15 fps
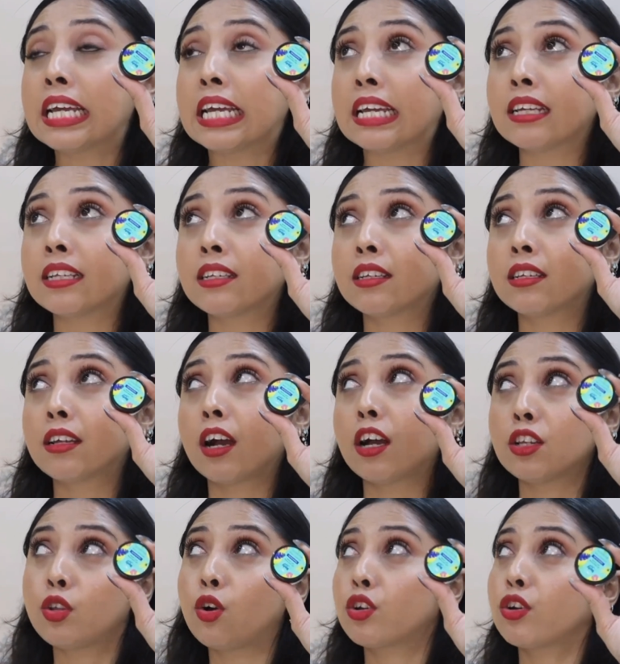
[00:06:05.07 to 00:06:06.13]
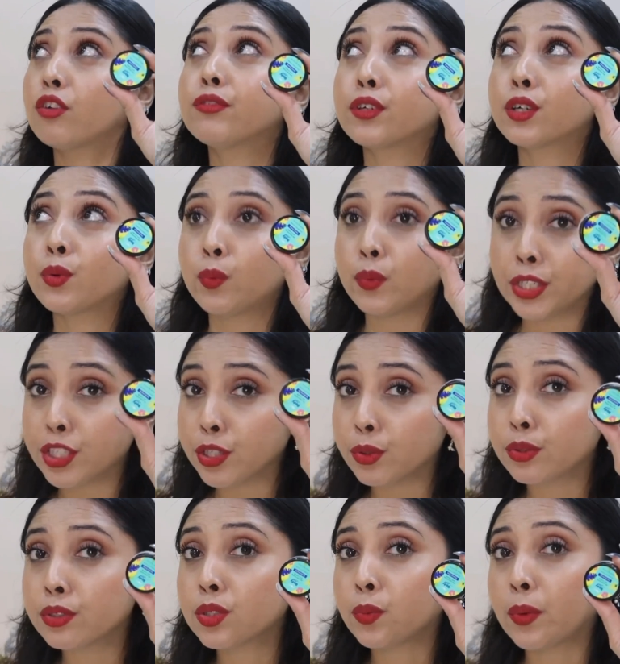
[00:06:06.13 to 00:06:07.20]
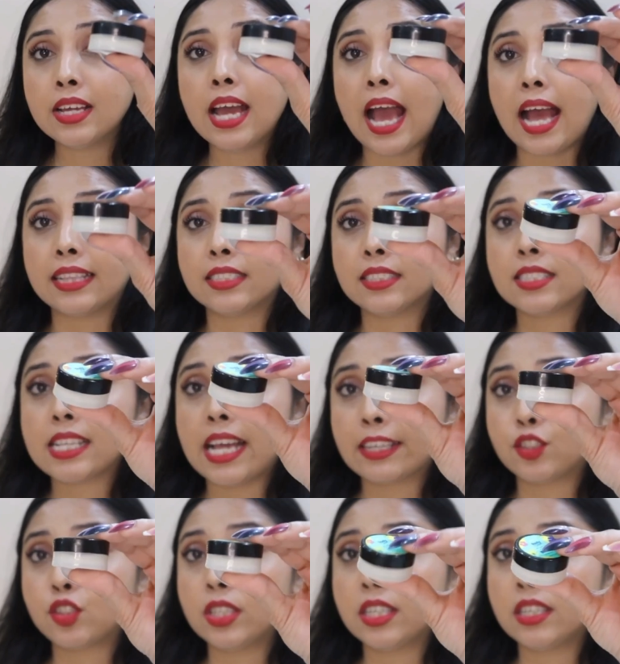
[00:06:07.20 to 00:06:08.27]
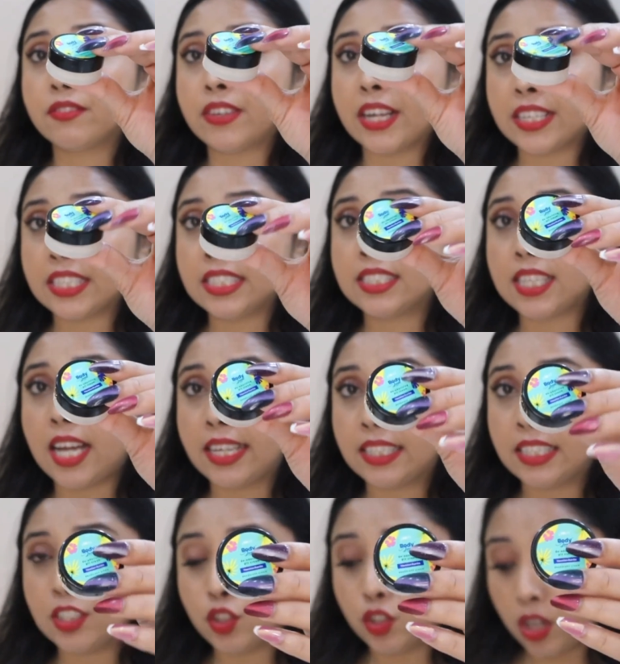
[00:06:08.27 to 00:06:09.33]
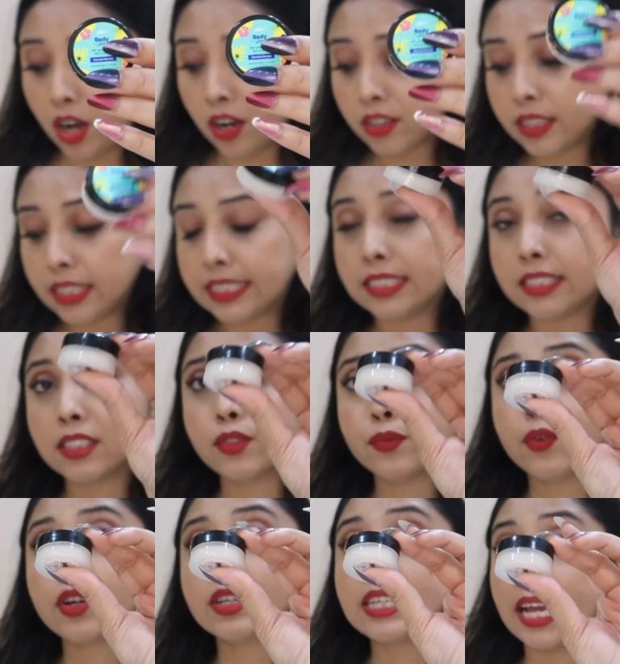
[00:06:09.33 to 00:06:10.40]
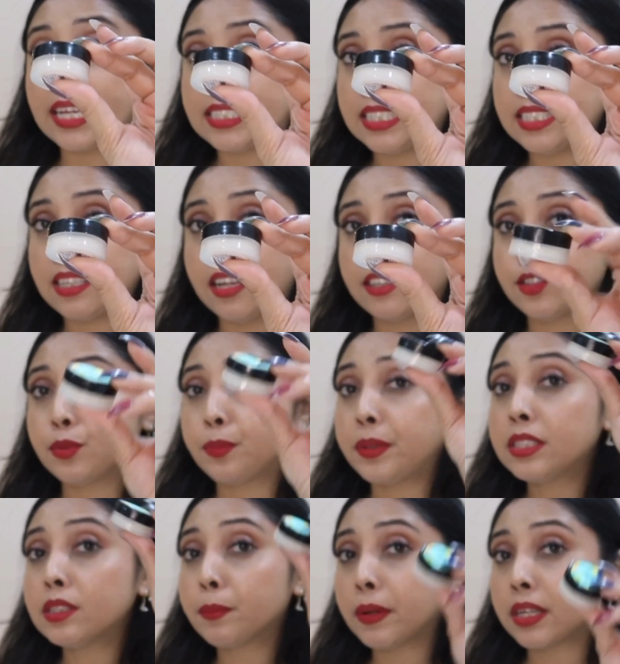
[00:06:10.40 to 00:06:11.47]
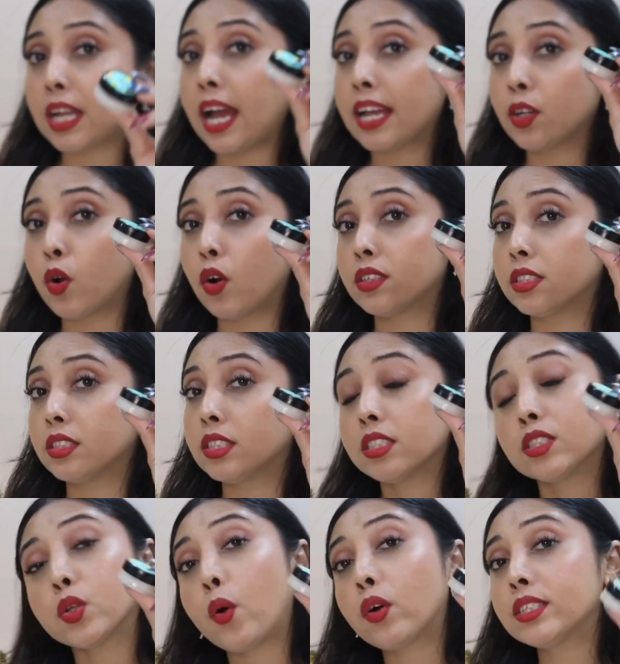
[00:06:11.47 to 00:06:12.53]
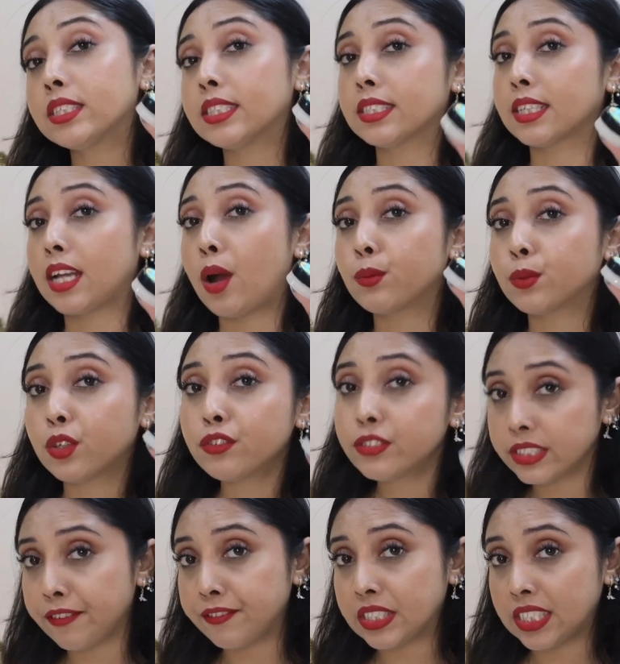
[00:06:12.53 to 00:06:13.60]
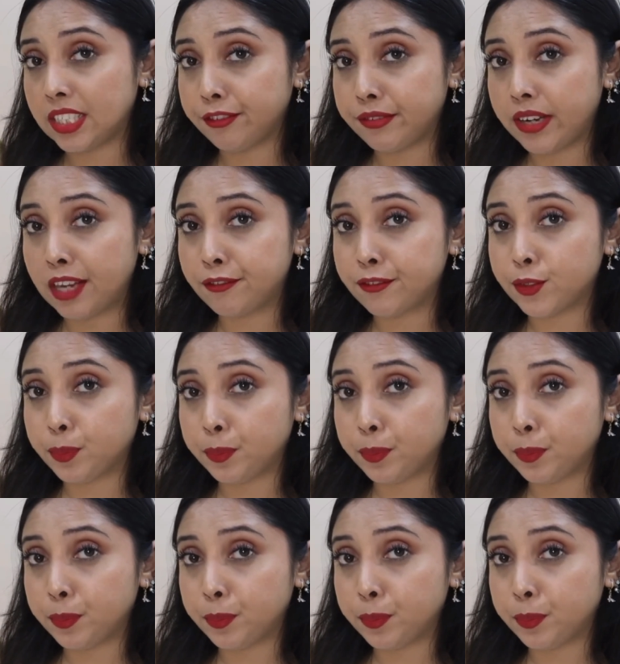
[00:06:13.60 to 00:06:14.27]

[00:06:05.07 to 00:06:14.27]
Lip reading: in a lot of her videos, and this is actually a very tiny jar. It is for 99 rupees, but I got this on a discount of 75